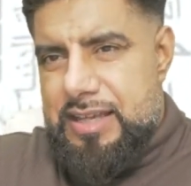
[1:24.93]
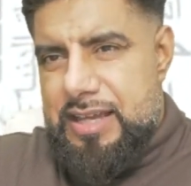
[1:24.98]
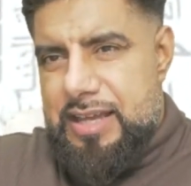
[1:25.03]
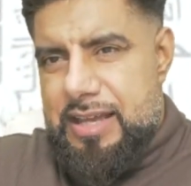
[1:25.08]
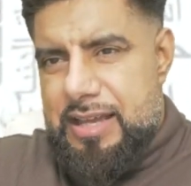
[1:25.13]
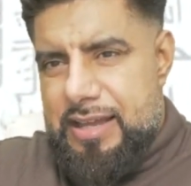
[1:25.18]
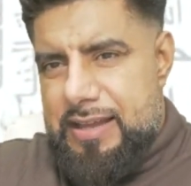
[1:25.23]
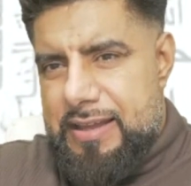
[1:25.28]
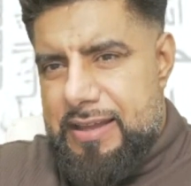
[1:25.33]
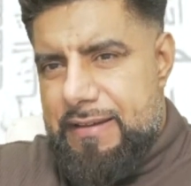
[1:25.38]

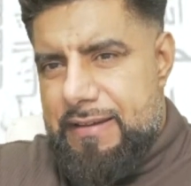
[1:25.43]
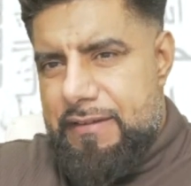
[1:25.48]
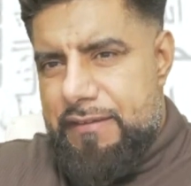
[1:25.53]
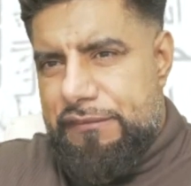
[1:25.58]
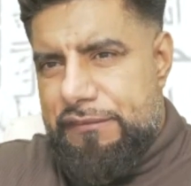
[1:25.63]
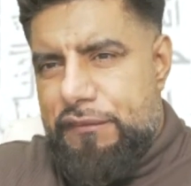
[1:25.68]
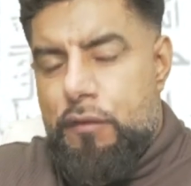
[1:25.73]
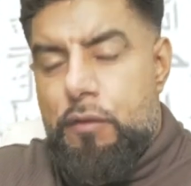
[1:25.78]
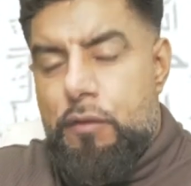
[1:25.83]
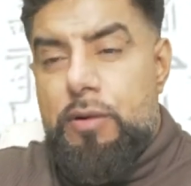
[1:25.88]

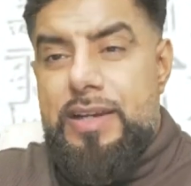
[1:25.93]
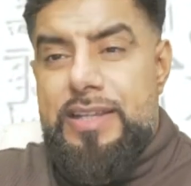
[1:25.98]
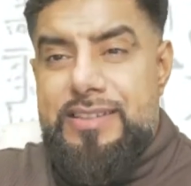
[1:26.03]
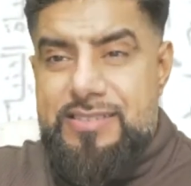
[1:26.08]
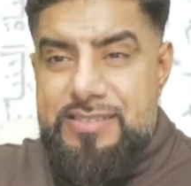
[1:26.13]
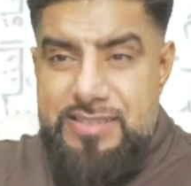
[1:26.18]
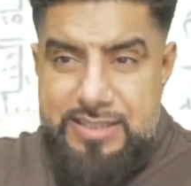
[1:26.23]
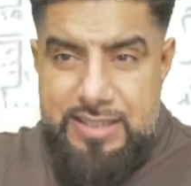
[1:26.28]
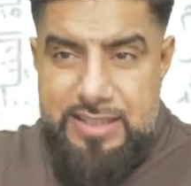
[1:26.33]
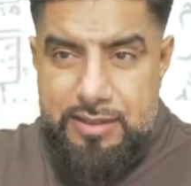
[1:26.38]
fall in
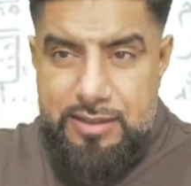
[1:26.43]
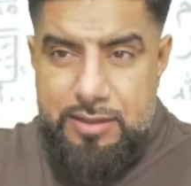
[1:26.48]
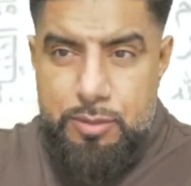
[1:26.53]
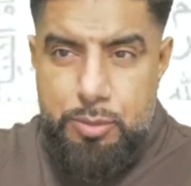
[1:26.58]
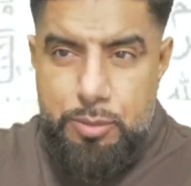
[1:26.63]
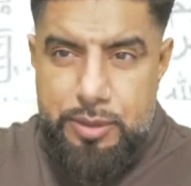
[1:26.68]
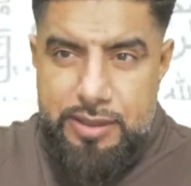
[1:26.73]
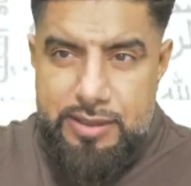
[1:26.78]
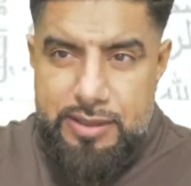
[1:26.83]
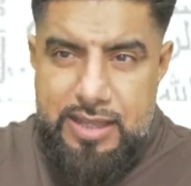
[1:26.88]
sync
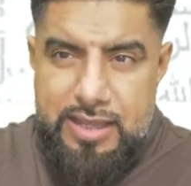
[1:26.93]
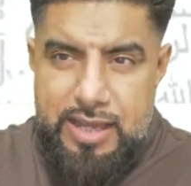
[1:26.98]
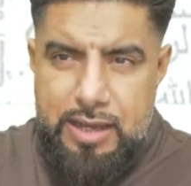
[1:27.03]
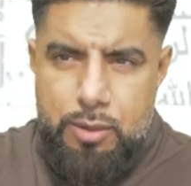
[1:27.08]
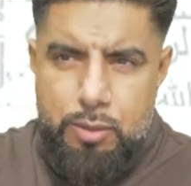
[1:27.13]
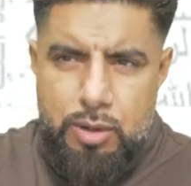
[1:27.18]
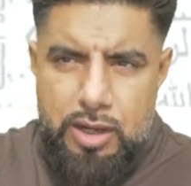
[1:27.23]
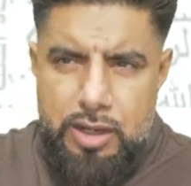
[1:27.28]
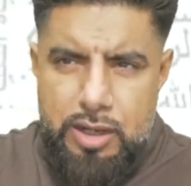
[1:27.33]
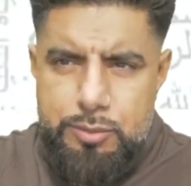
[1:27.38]
with
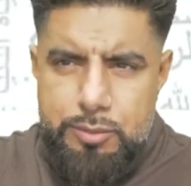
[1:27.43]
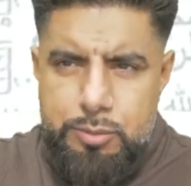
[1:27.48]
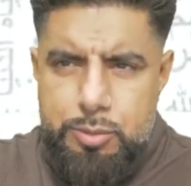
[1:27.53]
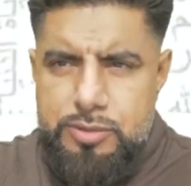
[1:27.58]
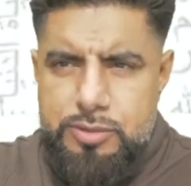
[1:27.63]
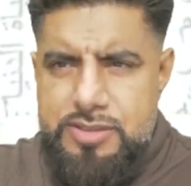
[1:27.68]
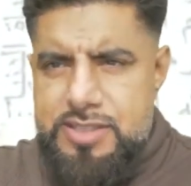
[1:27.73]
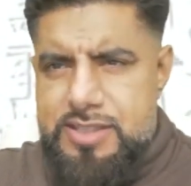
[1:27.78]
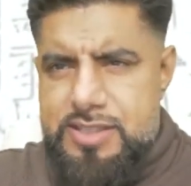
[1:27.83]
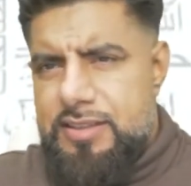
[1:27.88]
how I
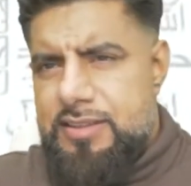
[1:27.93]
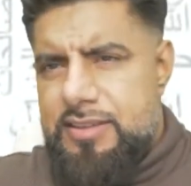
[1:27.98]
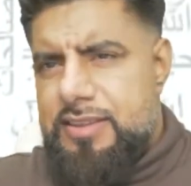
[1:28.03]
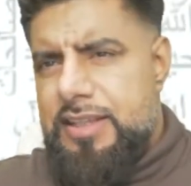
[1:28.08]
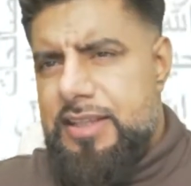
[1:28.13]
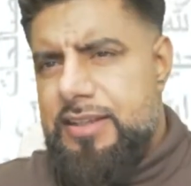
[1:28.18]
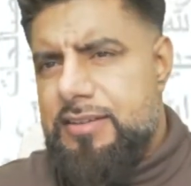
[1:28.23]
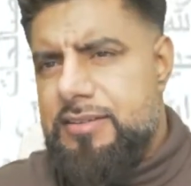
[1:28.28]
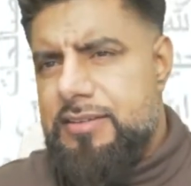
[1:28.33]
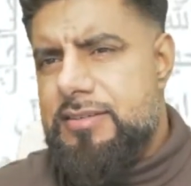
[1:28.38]
would see
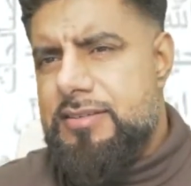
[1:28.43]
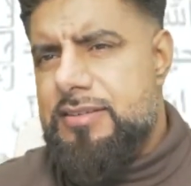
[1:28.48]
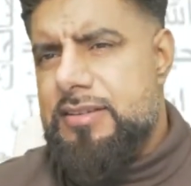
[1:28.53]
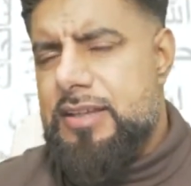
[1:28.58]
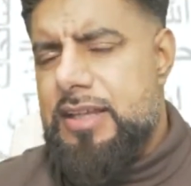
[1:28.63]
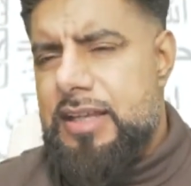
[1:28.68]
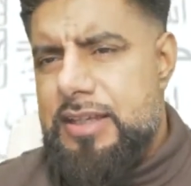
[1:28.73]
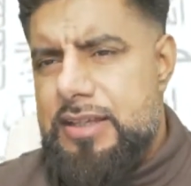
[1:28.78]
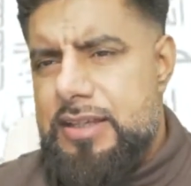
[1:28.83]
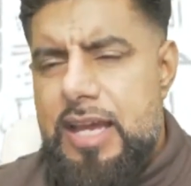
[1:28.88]
things,
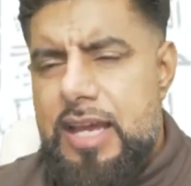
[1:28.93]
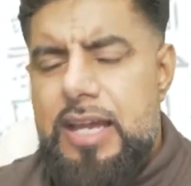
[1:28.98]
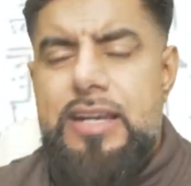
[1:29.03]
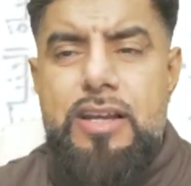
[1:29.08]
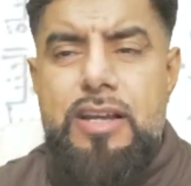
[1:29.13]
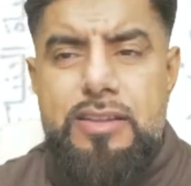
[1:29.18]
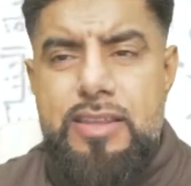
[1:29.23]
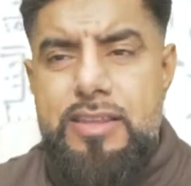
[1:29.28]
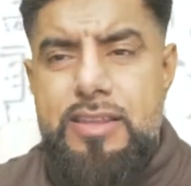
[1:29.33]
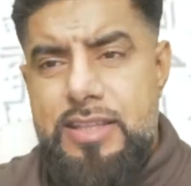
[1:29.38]
and
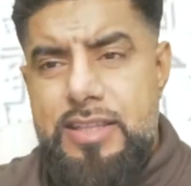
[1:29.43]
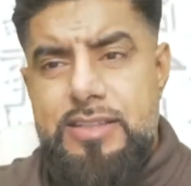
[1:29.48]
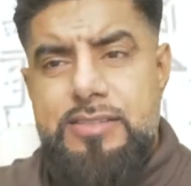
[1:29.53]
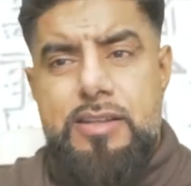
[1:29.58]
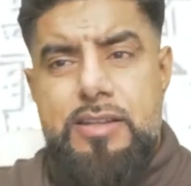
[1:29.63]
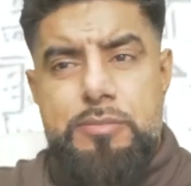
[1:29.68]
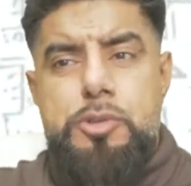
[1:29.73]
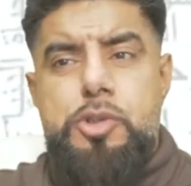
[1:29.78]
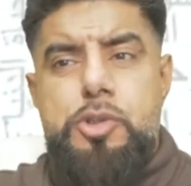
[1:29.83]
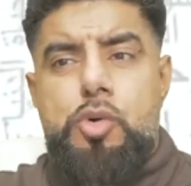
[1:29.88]
other things
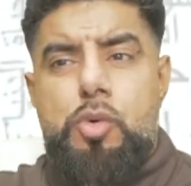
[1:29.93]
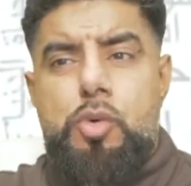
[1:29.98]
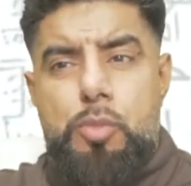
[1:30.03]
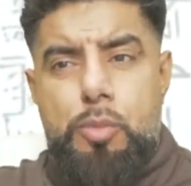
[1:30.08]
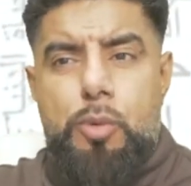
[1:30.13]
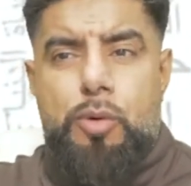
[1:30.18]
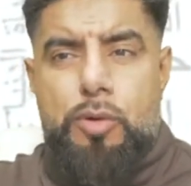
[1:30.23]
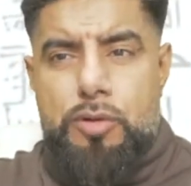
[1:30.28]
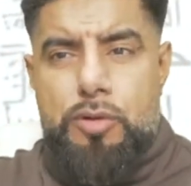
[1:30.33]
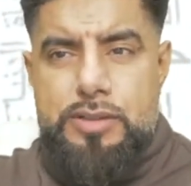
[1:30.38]
I'm sure
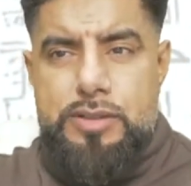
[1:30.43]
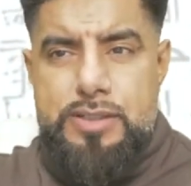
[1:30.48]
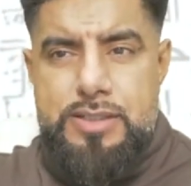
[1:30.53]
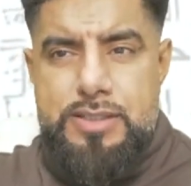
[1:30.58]
would.